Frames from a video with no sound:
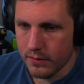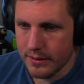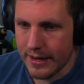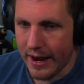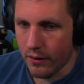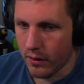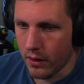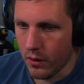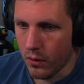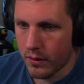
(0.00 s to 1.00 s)
down
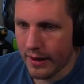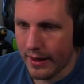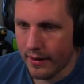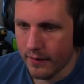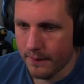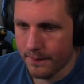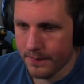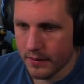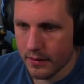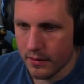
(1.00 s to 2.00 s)
low, kind of
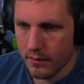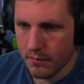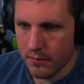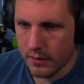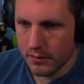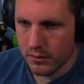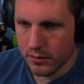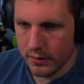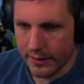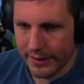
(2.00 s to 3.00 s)

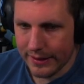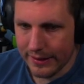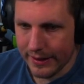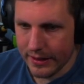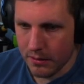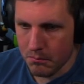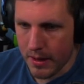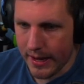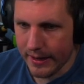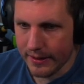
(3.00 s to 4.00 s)
just like clanging and
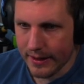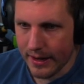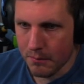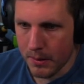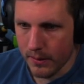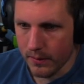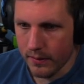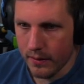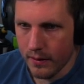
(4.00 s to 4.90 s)
banging kind of build.